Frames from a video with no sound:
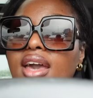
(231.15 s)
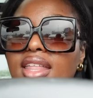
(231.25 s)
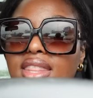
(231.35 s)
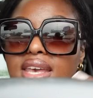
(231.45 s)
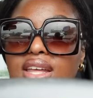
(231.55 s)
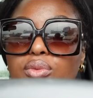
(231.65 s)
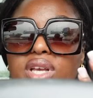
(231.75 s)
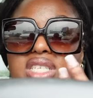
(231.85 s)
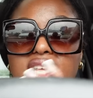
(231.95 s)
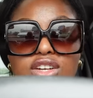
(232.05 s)
and then
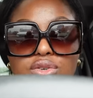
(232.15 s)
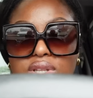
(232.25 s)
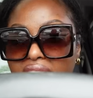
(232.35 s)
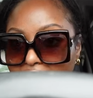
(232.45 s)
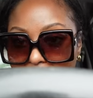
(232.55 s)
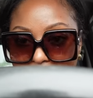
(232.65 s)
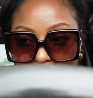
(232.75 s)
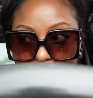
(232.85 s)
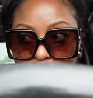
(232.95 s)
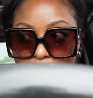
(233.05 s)
we schedule Leah a
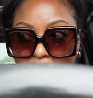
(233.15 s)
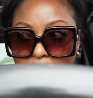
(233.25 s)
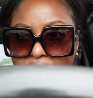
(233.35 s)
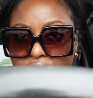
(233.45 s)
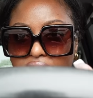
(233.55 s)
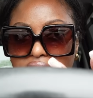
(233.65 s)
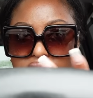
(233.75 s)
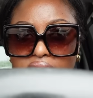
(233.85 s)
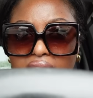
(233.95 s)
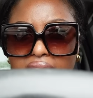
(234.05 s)
doctor's appointment
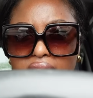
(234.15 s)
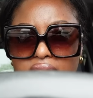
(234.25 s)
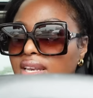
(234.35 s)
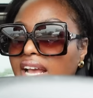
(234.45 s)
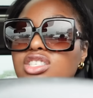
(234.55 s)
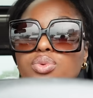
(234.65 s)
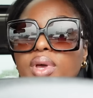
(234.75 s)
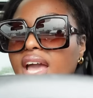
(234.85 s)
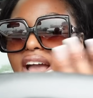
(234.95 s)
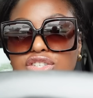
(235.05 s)
for like next
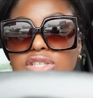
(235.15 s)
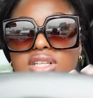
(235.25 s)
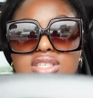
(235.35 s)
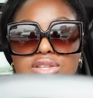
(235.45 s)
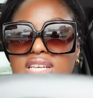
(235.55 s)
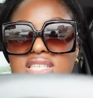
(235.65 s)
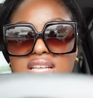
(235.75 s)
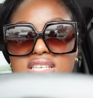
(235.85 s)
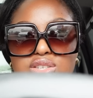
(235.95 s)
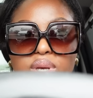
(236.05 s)
week actually, so that's
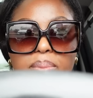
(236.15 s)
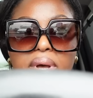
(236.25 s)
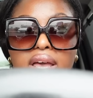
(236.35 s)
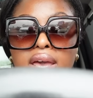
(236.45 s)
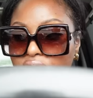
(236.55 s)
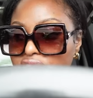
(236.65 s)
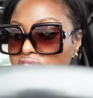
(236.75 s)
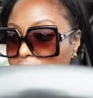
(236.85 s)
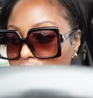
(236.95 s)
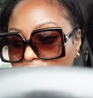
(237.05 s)
not this week. But we
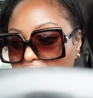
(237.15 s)
just finished